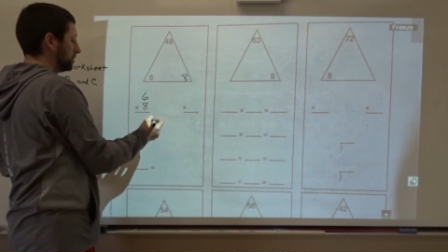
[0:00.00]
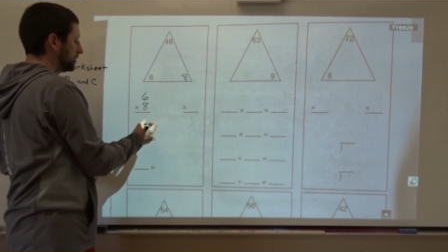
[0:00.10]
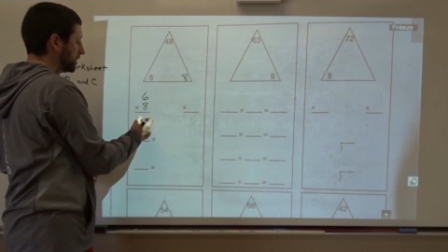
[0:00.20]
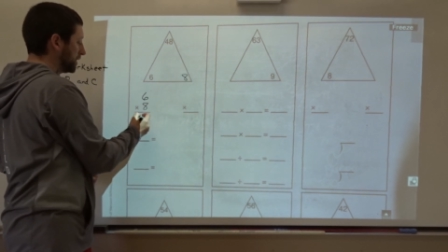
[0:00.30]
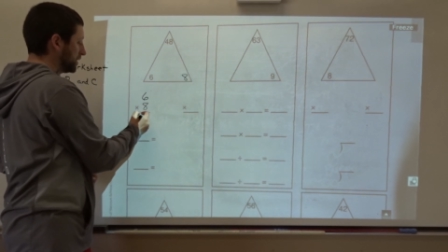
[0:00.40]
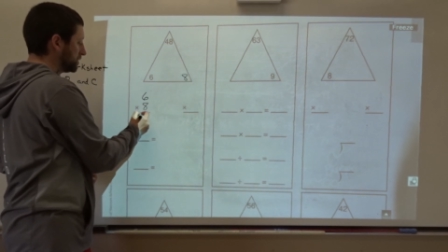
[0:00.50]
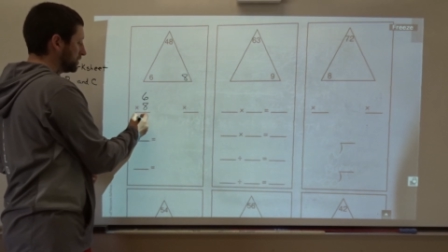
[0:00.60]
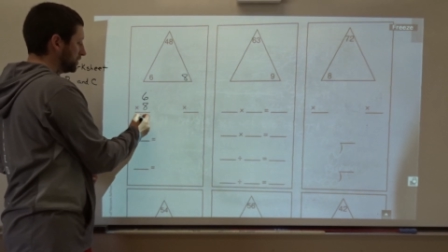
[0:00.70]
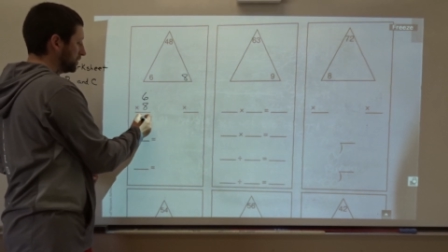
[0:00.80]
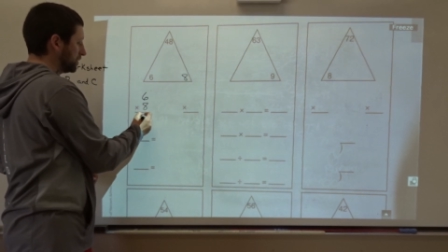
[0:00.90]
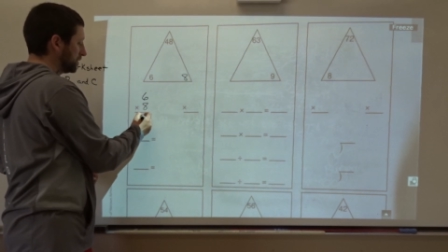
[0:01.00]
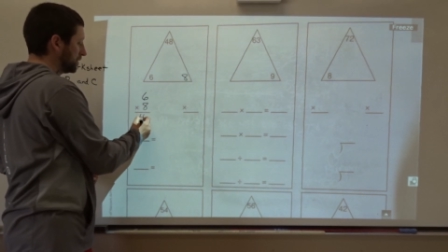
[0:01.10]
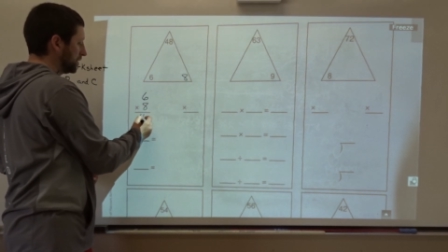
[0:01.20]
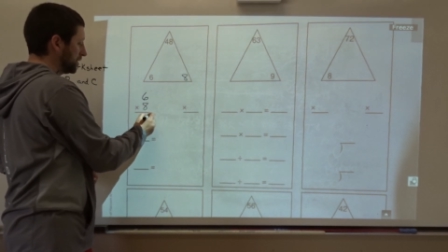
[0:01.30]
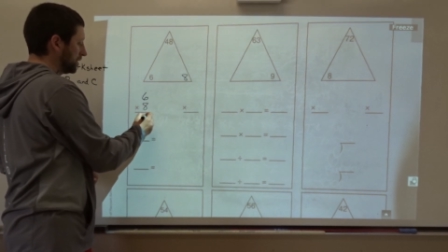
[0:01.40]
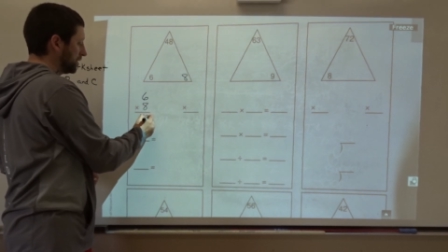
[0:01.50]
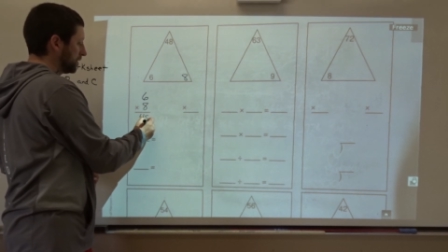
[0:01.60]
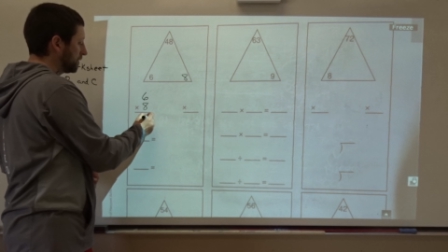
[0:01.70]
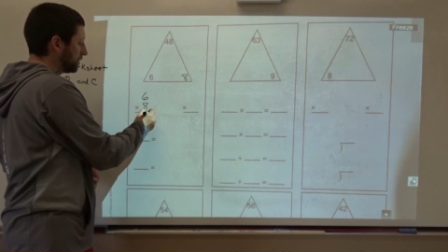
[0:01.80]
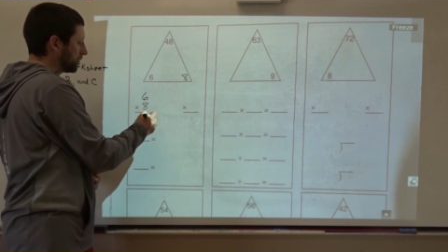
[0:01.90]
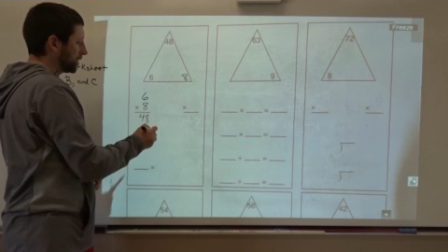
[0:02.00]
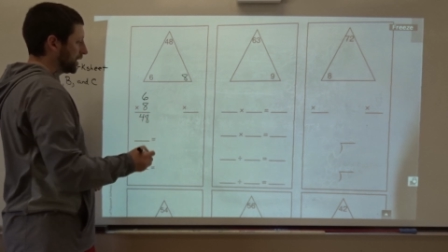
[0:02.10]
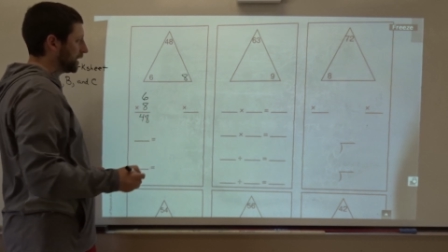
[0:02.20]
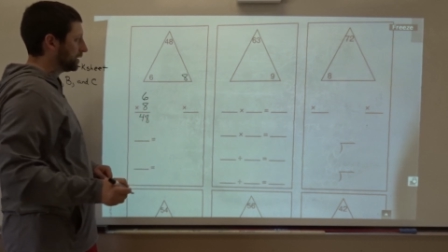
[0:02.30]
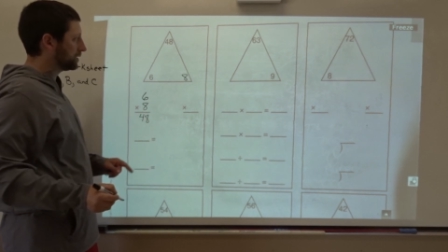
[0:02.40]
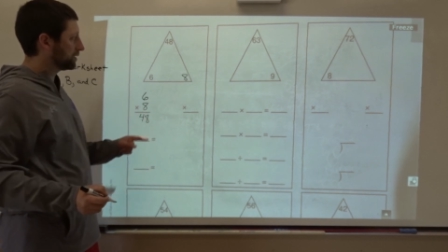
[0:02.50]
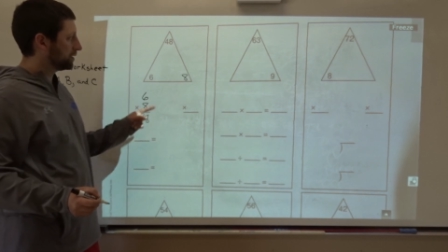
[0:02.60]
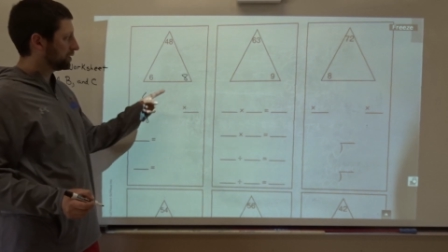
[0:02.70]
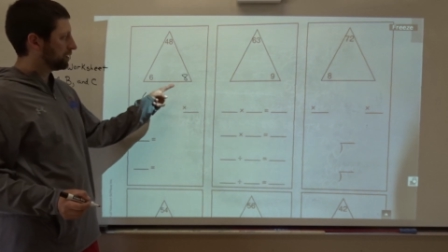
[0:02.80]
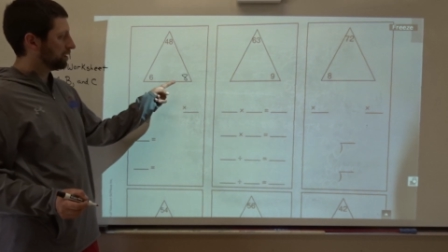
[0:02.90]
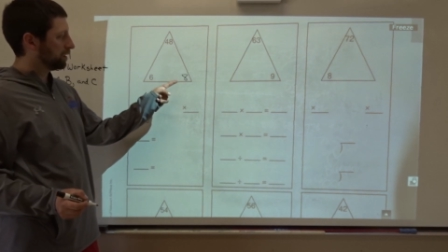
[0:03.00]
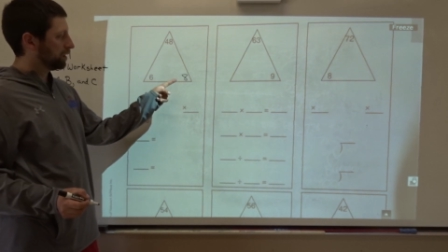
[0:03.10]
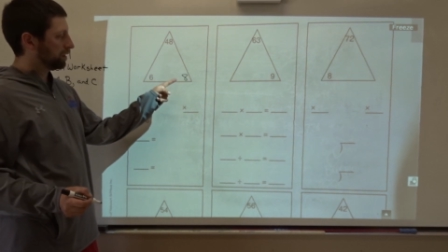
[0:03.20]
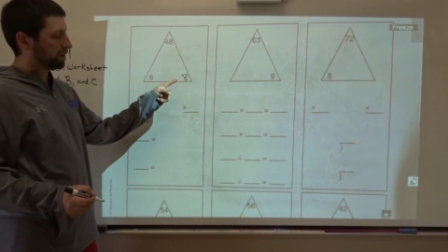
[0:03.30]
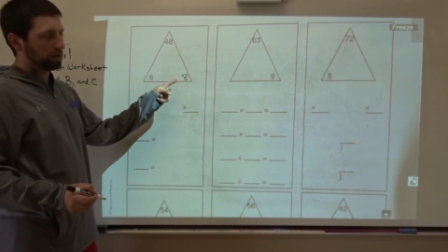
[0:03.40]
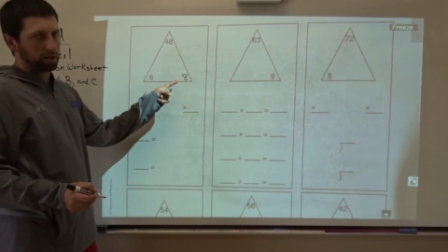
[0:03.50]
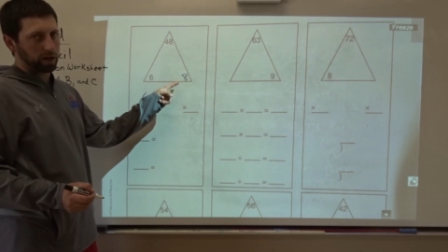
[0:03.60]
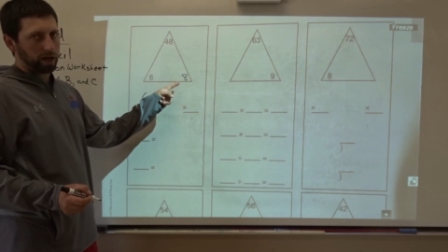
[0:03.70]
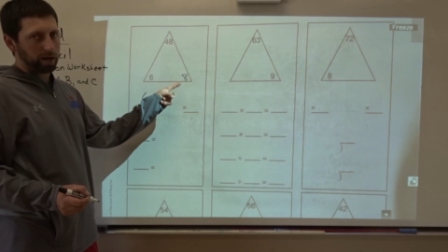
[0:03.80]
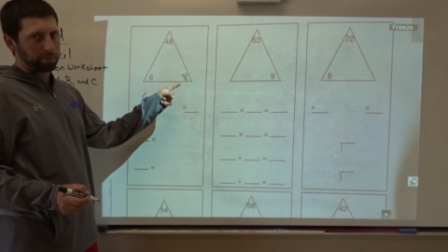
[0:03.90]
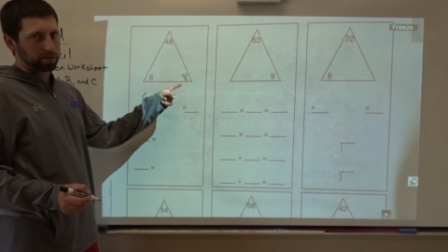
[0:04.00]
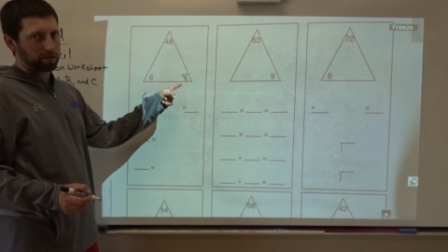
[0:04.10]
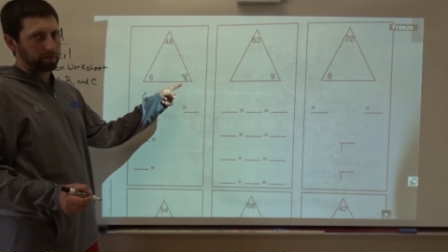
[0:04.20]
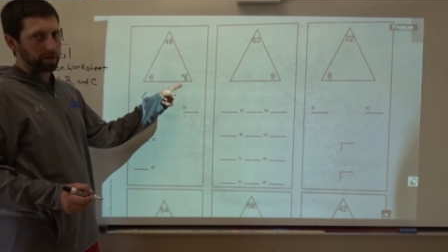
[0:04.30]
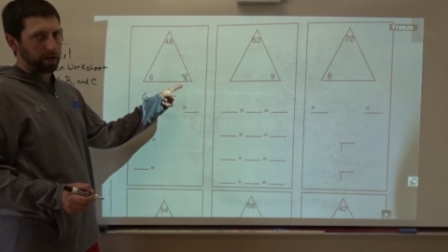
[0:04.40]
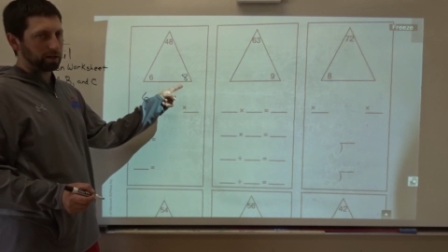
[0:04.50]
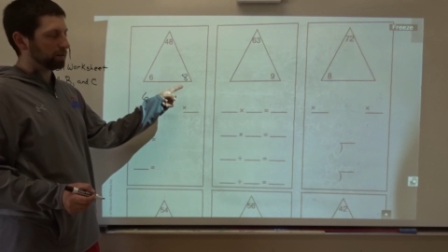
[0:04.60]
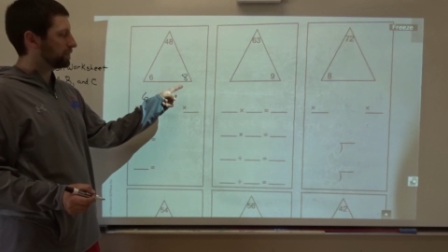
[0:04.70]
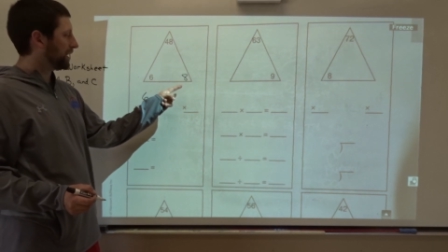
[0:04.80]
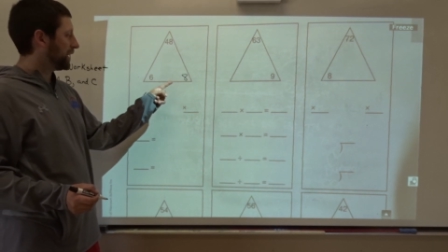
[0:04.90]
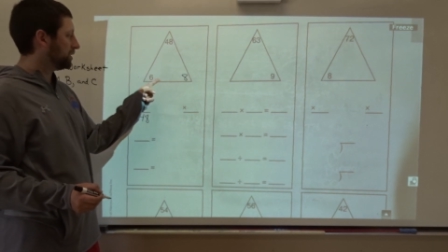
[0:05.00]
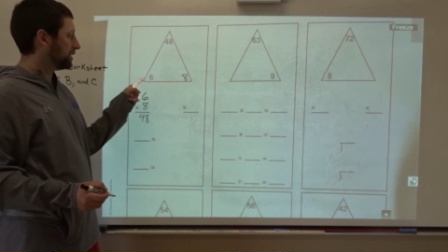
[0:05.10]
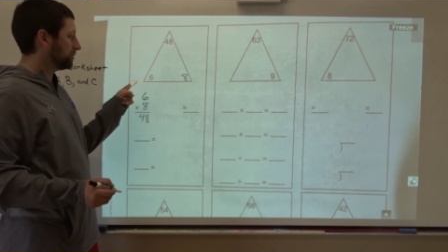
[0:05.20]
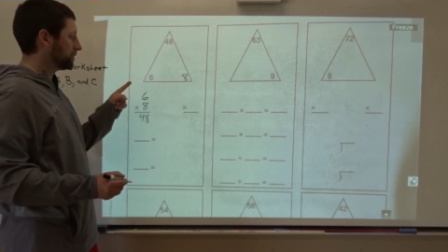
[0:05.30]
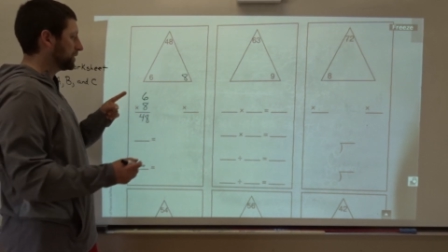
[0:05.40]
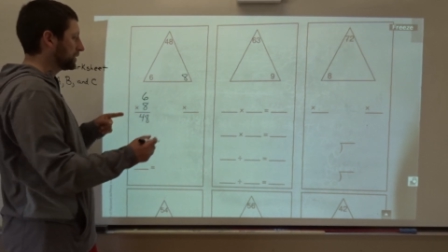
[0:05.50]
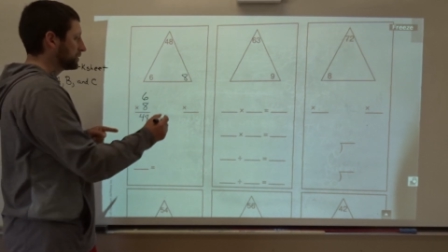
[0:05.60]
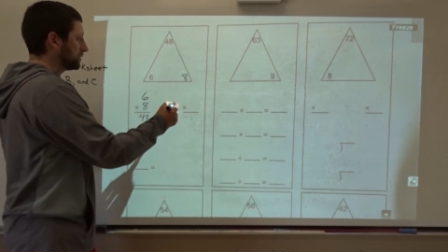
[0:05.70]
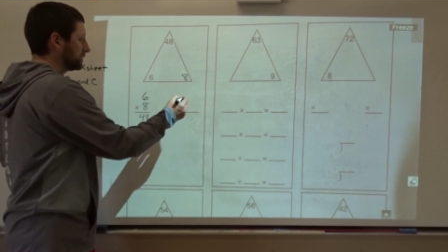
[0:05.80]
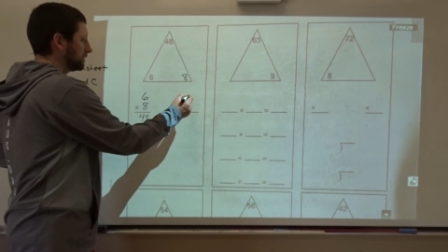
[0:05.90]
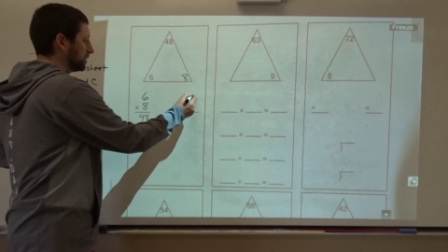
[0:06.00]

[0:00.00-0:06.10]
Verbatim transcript: will get us to 48. The opposite of that is 8 times 6.